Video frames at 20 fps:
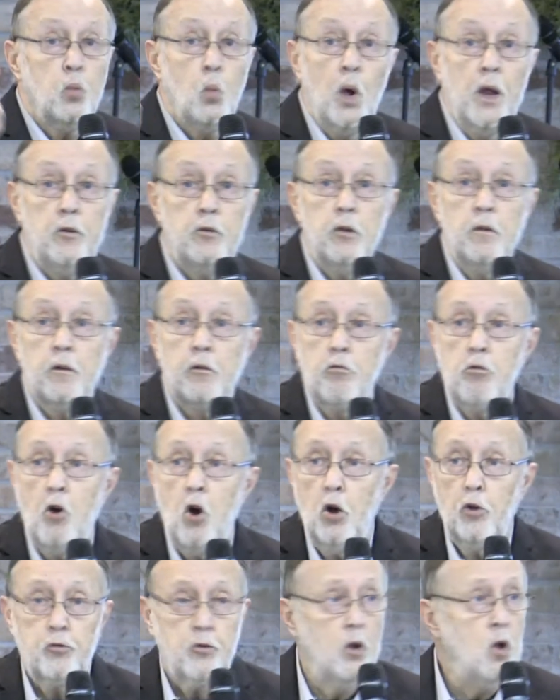went to the
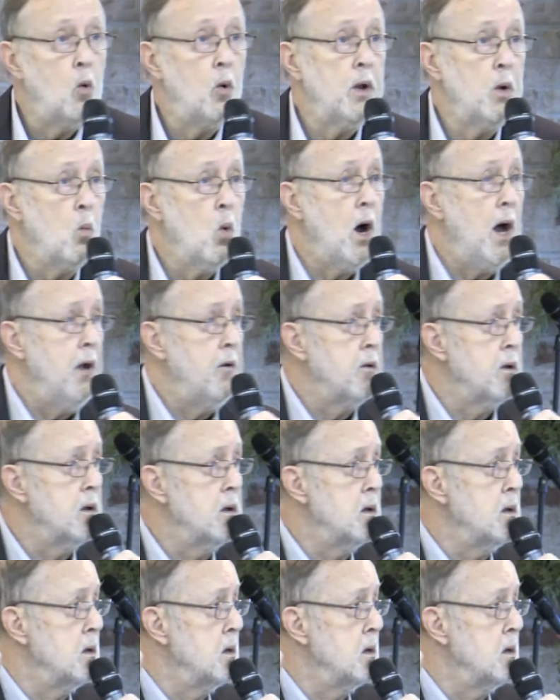cross knowing what?